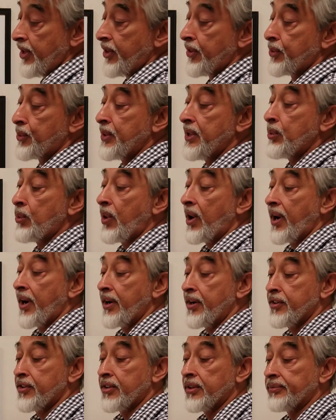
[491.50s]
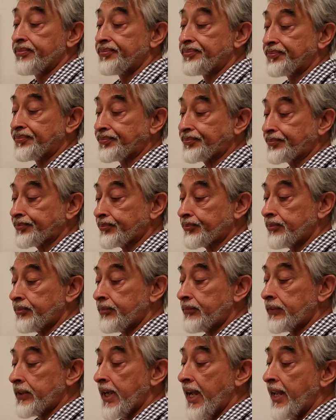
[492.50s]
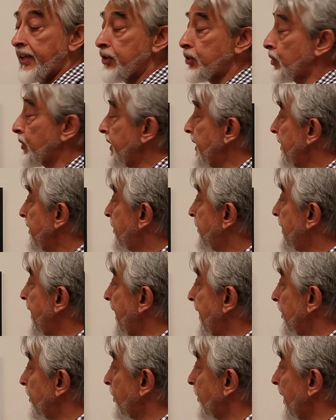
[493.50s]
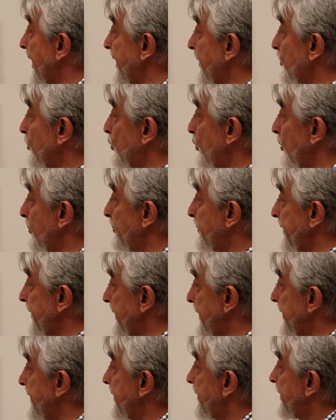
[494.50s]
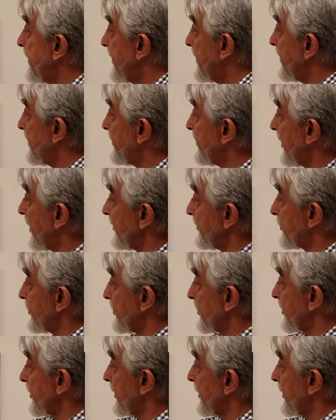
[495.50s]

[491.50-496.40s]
3 wires, and your indicator light will be done. So your